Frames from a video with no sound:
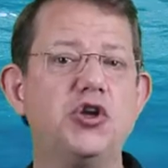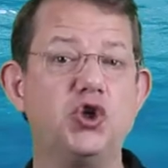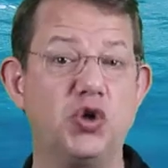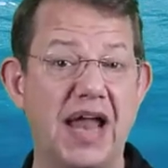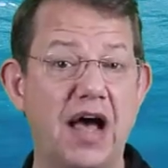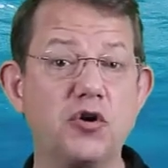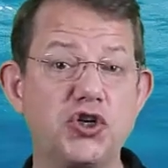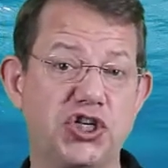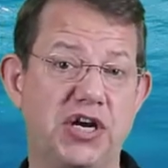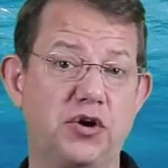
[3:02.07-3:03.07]
to now
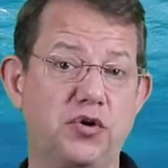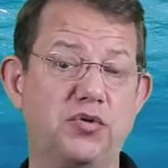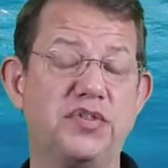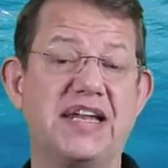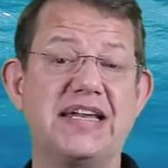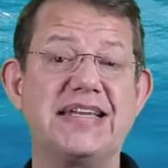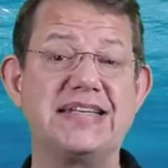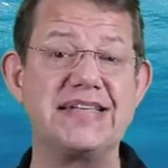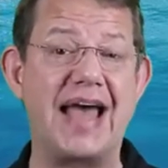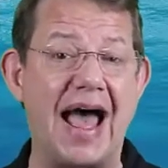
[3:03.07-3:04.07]
show that it
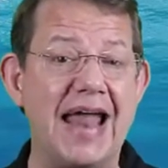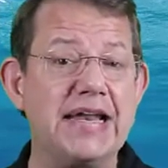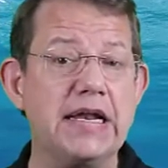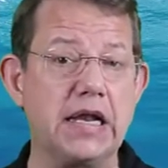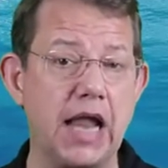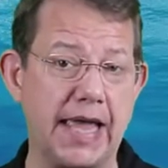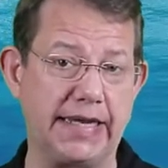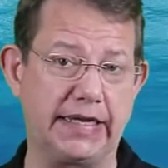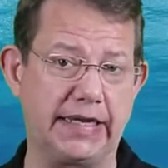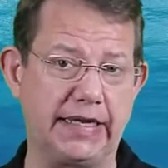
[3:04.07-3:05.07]
is
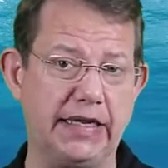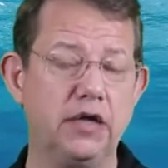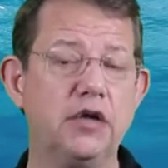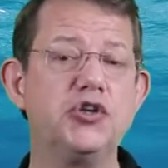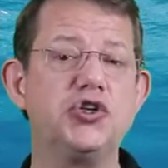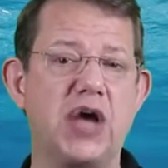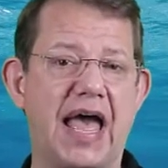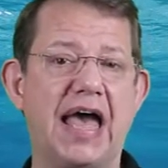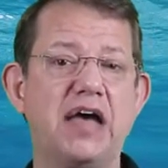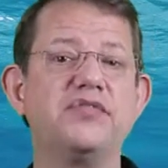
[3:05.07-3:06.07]
unlikely to
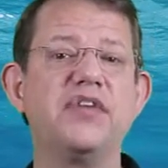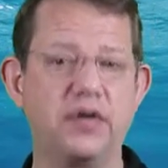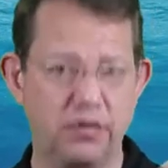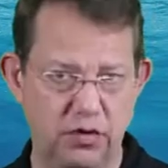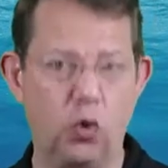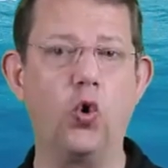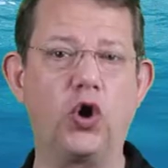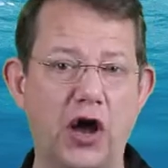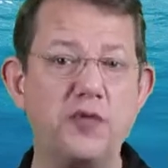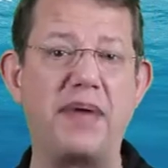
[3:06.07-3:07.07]
have
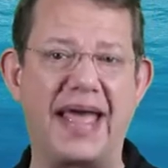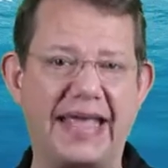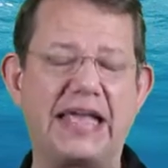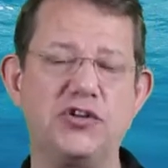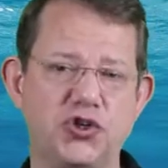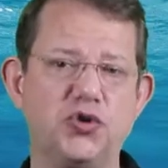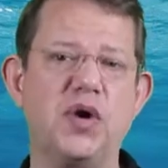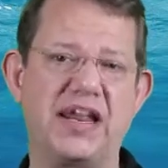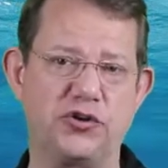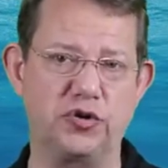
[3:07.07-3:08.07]
or go back into
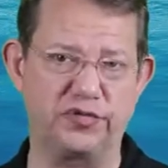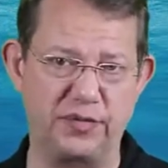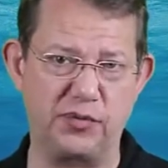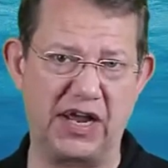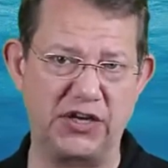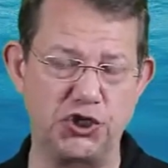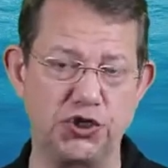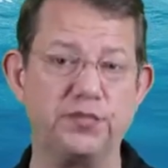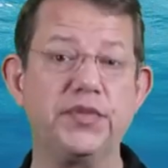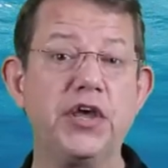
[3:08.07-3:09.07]
atrial
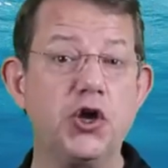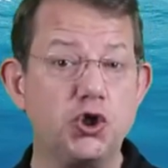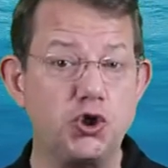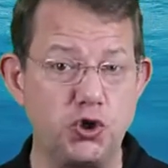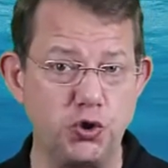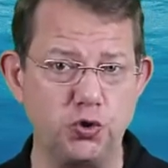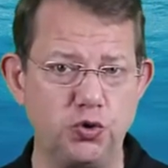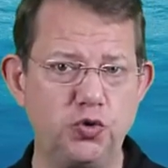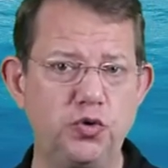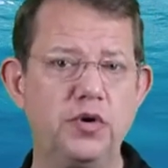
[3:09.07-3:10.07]
fibrillation.
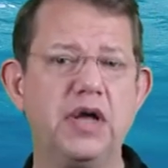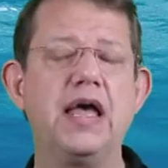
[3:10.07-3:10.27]
Two,